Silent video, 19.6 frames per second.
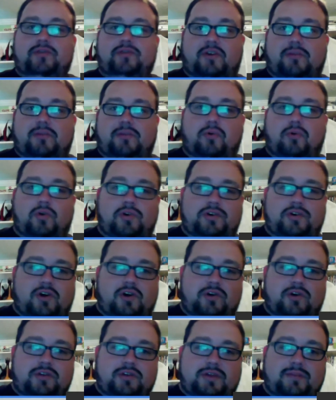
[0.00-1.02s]
are important
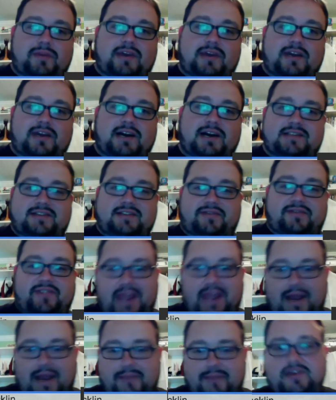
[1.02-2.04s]
only because of
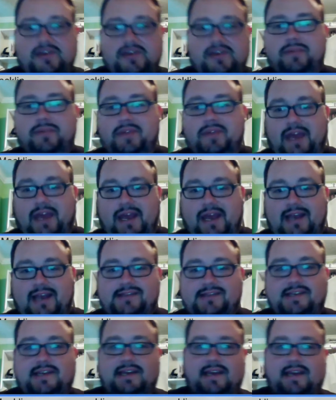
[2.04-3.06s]
the amped up and the
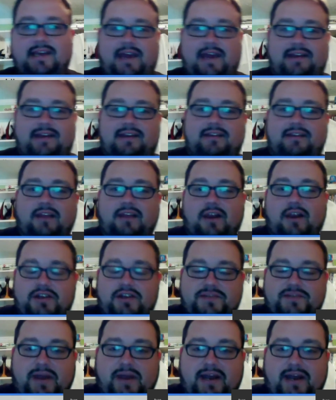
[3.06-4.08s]
hazing and in
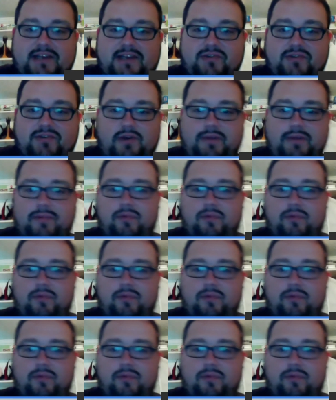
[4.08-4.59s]
Larry's backstory,